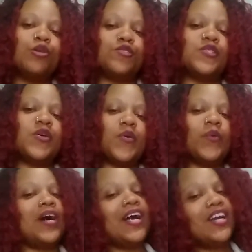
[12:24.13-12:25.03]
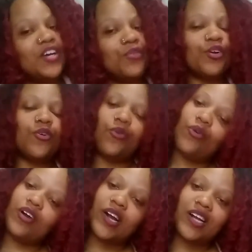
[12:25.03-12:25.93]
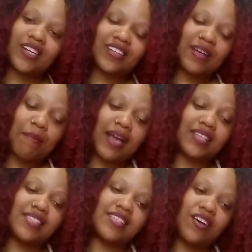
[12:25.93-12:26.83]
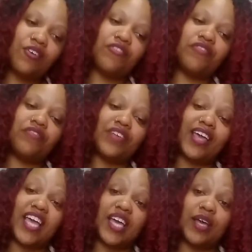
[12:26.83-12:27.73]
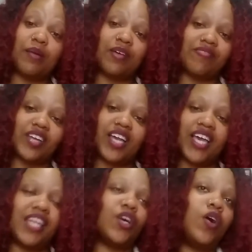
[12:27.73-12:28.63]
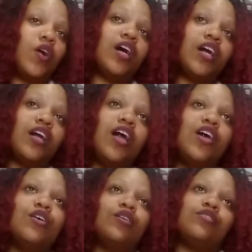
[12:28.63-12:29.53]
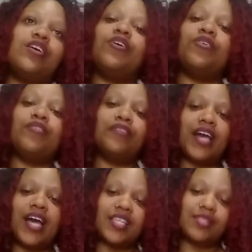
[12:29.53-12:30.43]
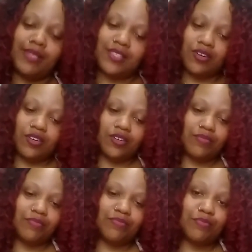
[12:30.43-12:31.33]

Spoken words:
so I couldn't record myself and my friend in the car. So you guys missed all